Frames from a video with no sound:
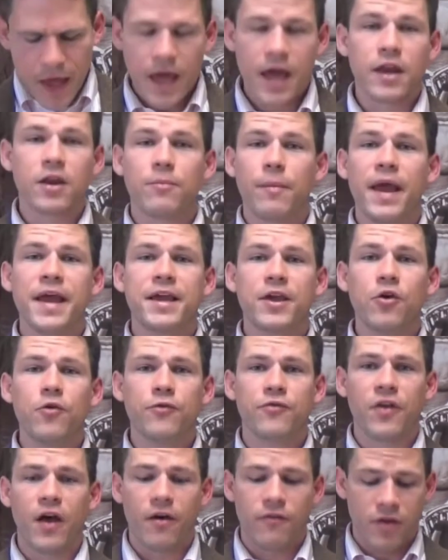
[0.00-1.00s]
and to make
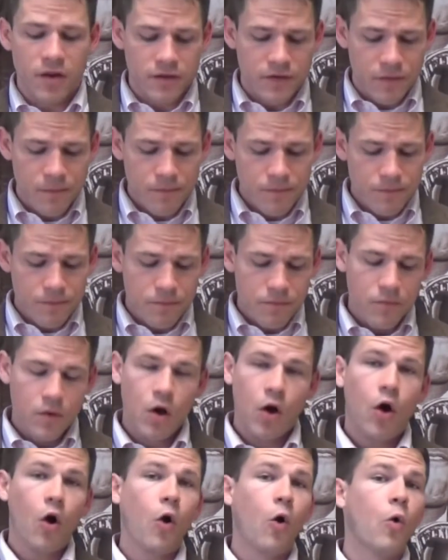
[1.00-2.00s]
use of it
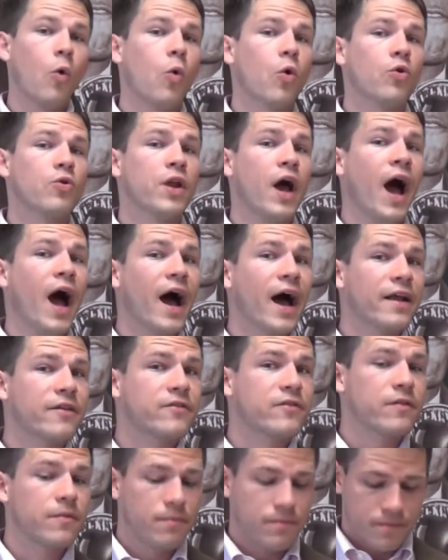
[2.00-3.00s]
or
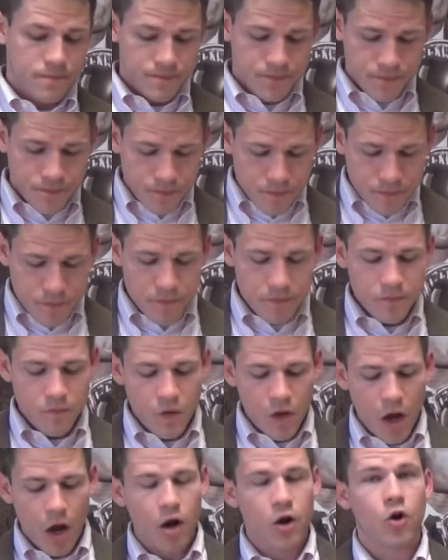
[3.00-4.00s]
not,
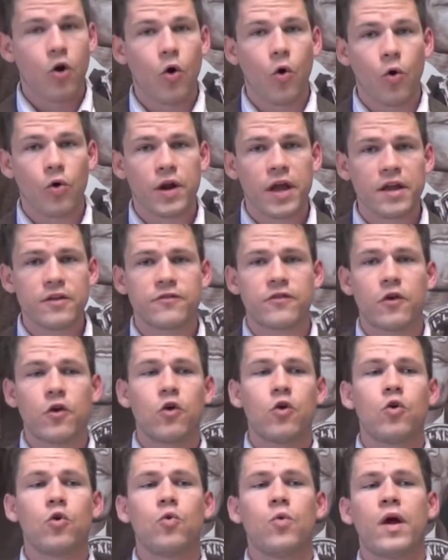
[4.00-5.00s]
according
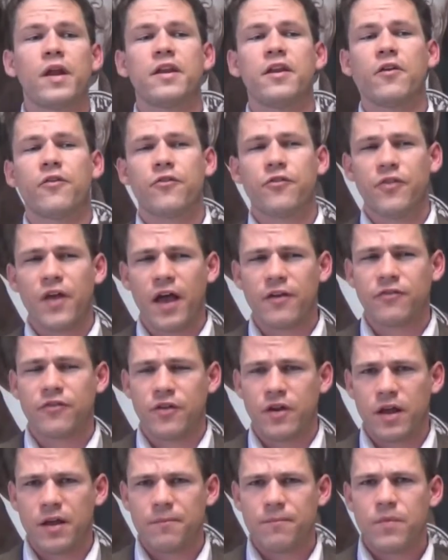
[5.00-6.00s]
to
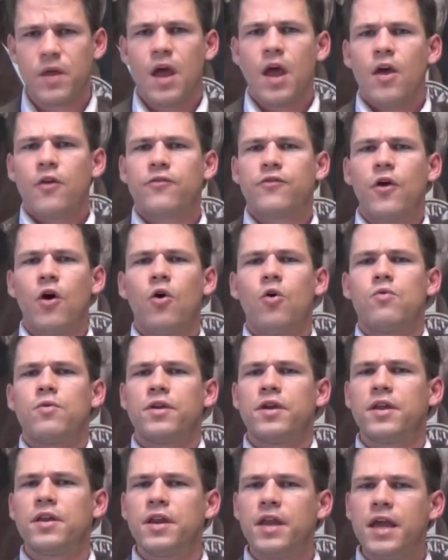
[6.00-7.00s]
necessity. So
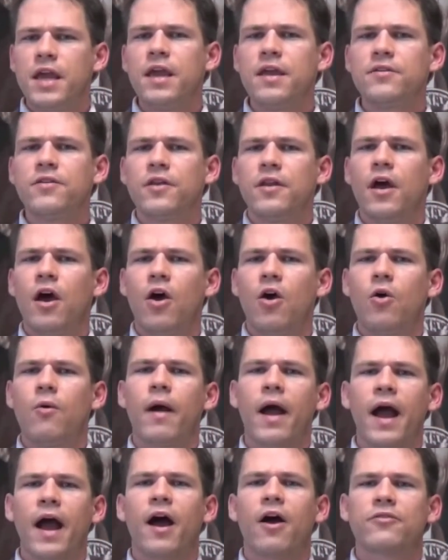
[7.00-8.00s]
you need to know
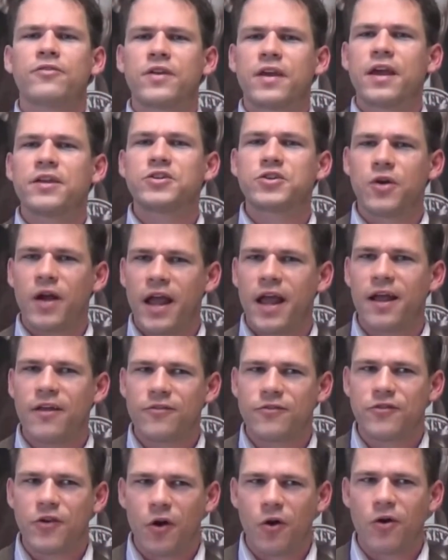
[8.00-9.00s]
how to get your
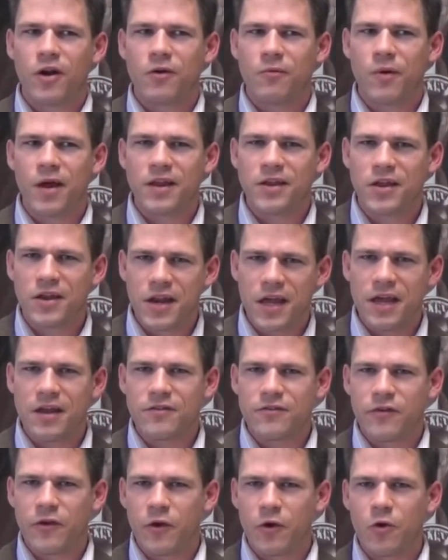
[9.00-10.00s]
hands dirty when you
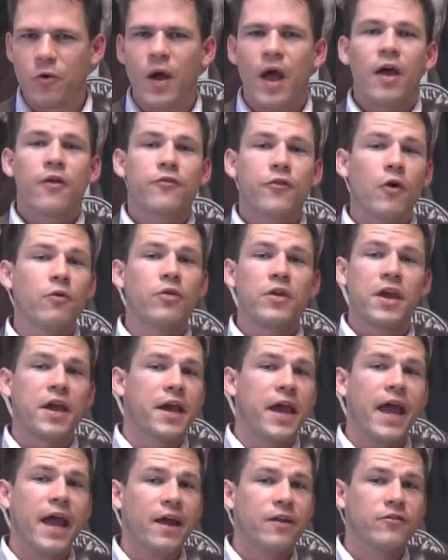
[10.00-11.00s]
need to so that you
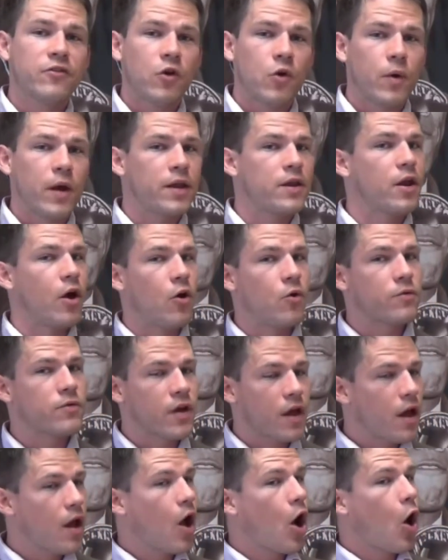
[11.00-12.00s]
can do it,
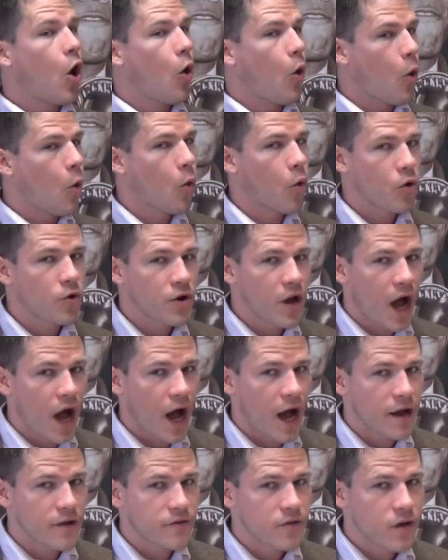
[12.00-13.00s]
note, or
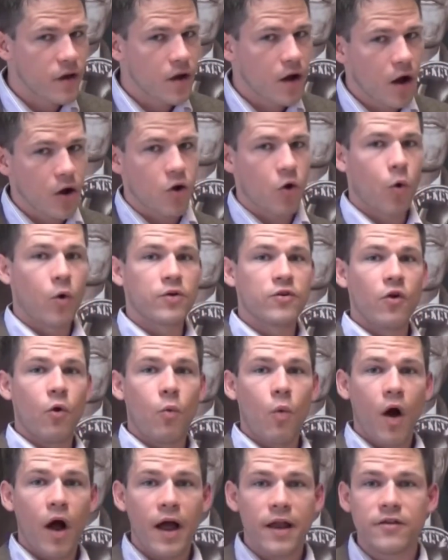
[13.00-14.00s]
not. According to
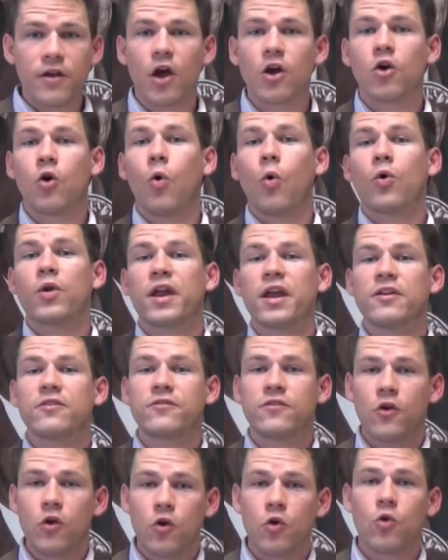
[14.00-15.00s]
what? According
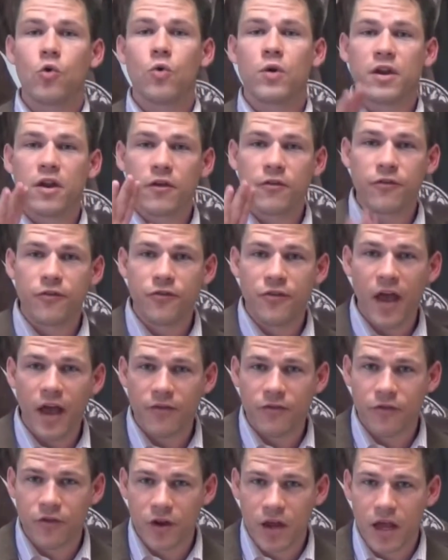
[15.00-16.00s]
to
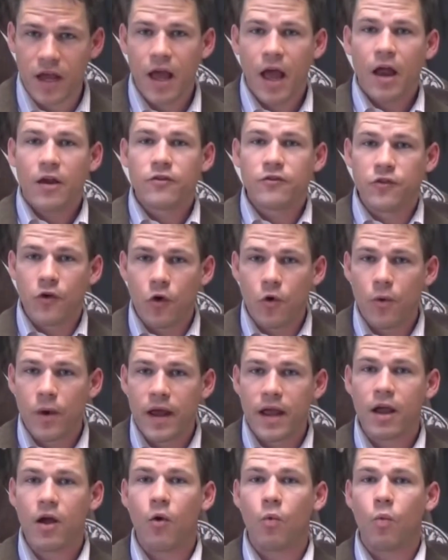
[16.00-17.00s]
necessity.
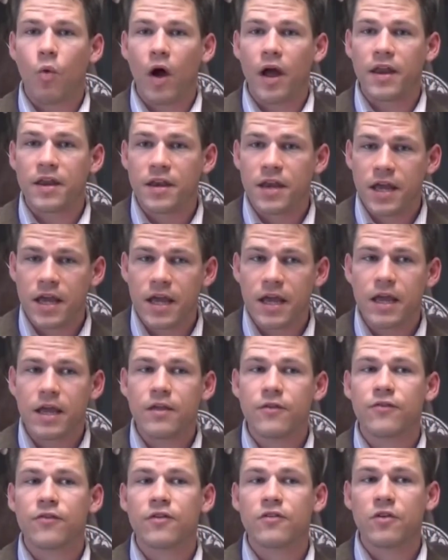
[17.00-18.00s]
Doing what
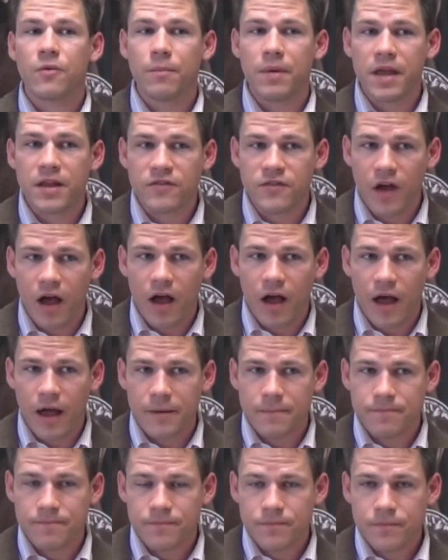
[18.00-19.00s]
needs to be done.
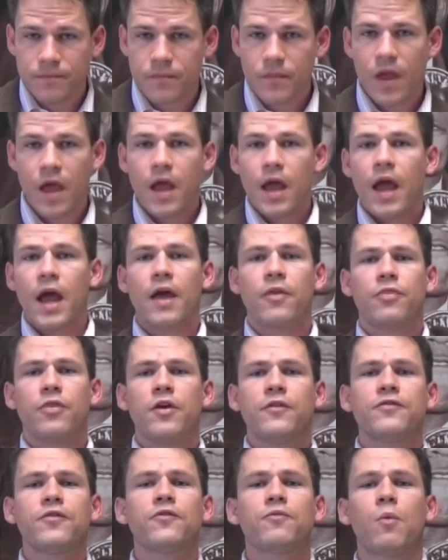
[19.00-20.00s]
And
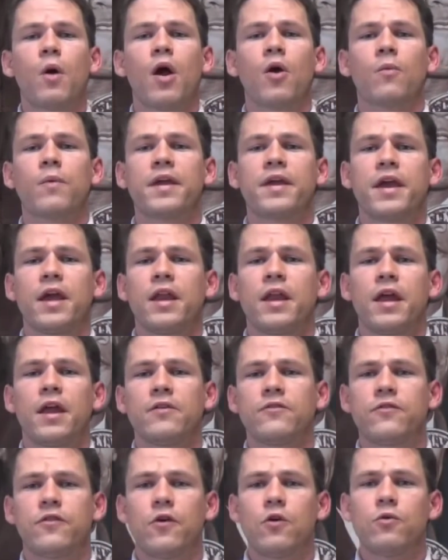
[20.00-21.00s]
this is where we get
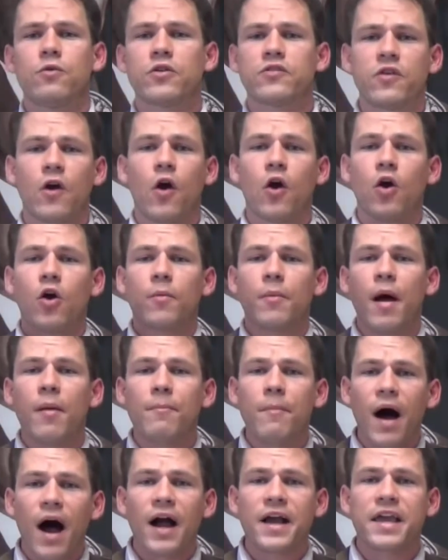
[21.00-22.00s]
into the term
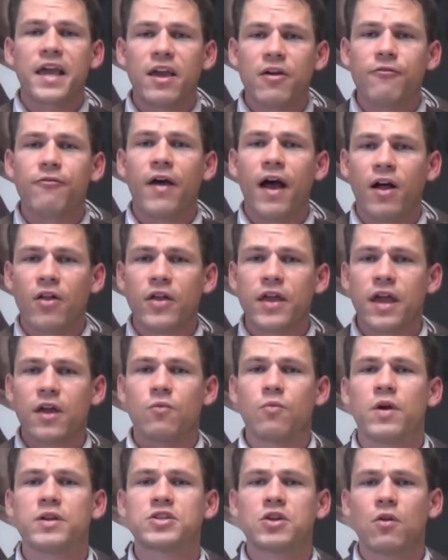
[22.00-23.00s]
Machiavellian,
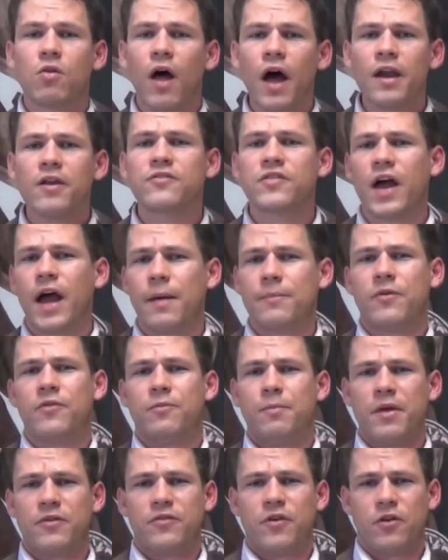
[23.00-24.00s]
which a lot of times
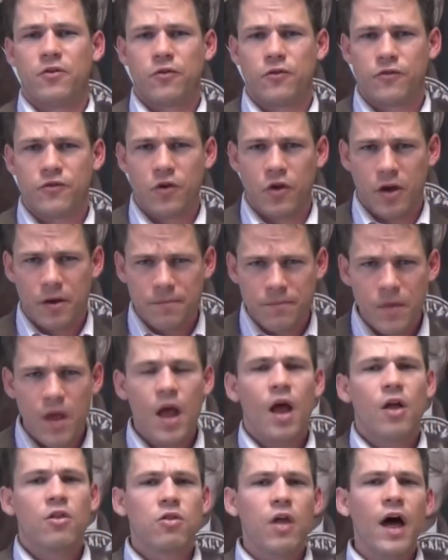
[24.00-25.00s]
is misunderstood.
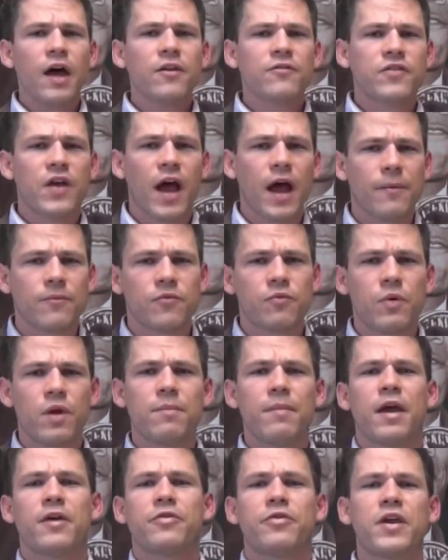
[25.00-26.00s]
A lot of times we
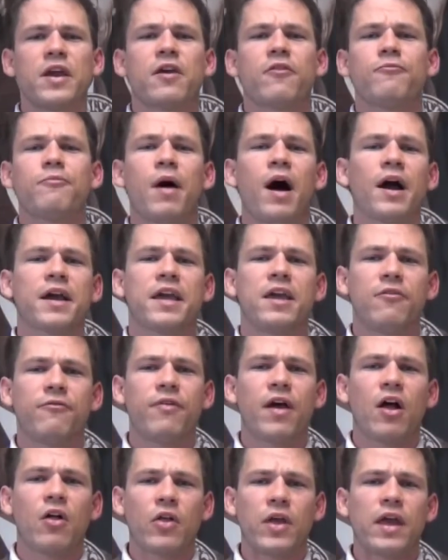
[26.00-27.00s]
may think of
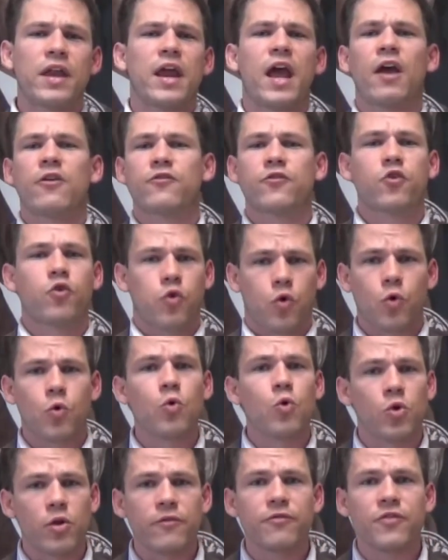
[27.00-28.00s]
Machiavellian as
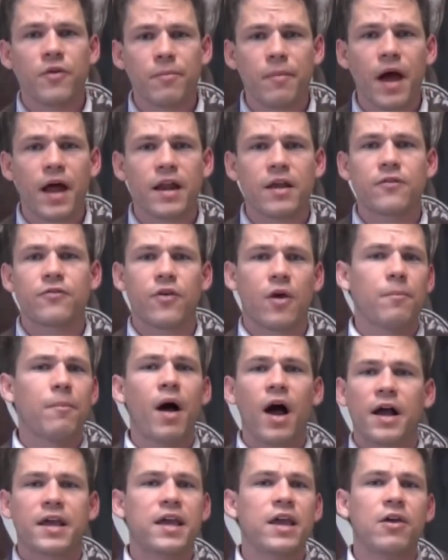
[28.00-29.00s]
cruel. If somebody's a
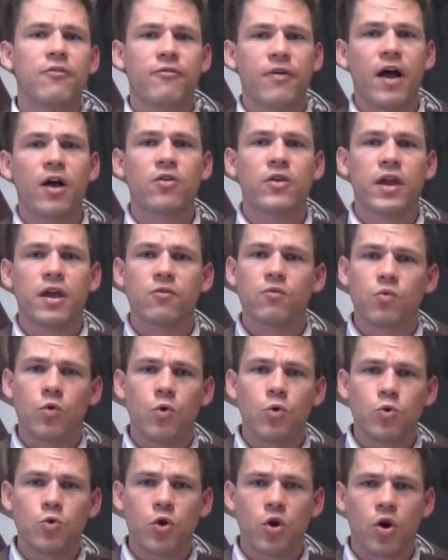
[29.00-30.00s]
Machiavellian
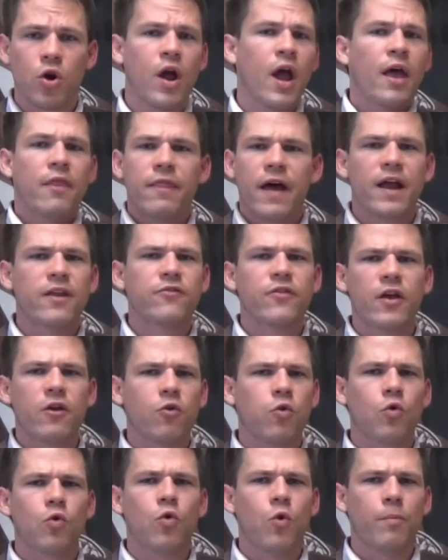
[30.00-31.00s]
ruler, that is a
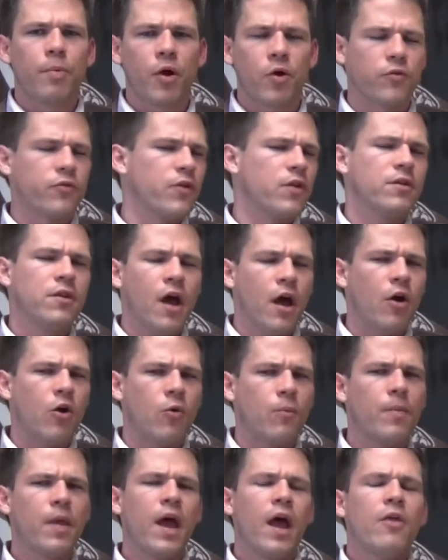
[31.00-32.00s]
cruel person. No,
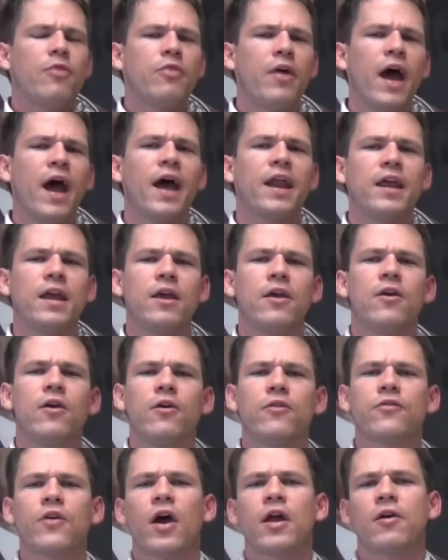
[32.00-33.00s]
that
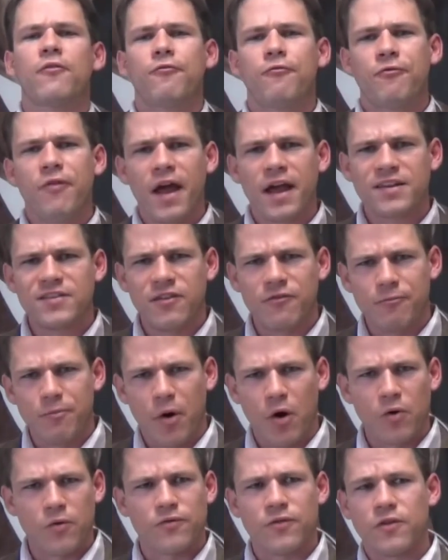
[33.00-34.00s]
is an effective
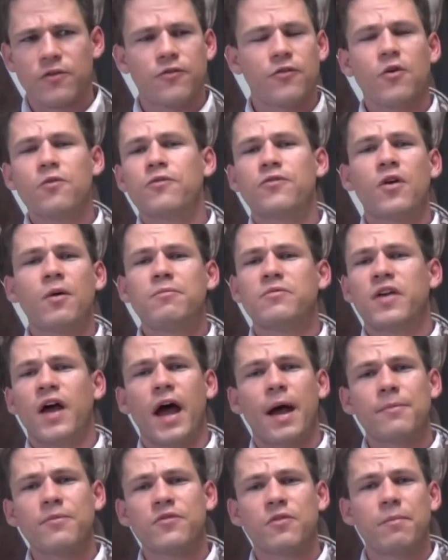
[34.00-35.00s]
person. So
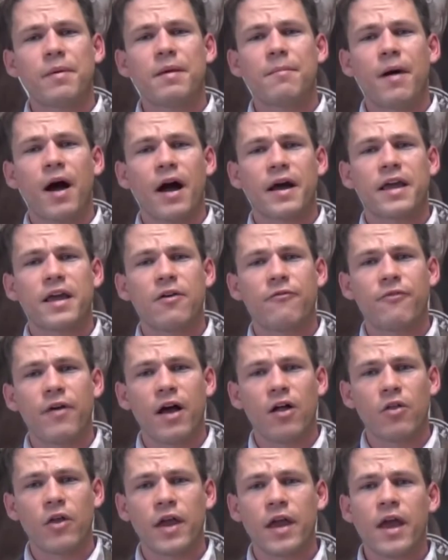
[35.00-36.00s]
sometimes to be
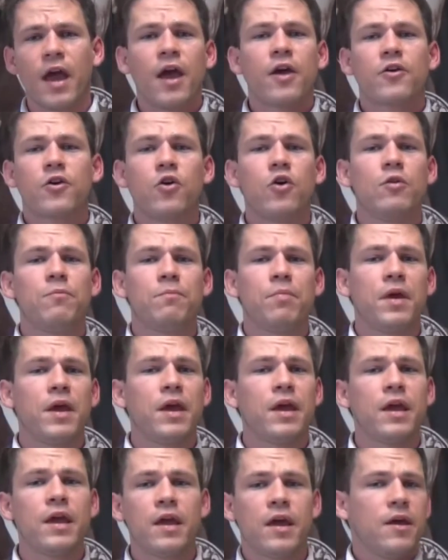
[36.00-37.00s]
Machiavelli could
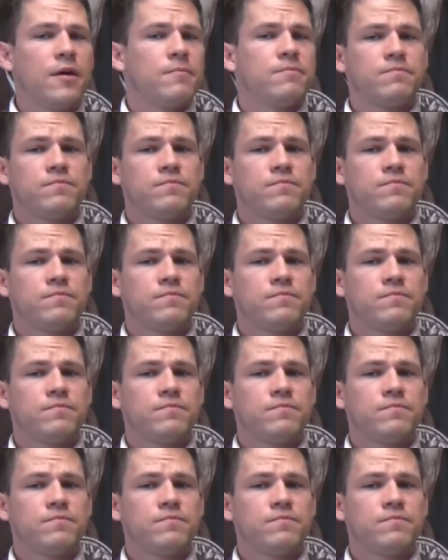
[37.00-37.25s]
be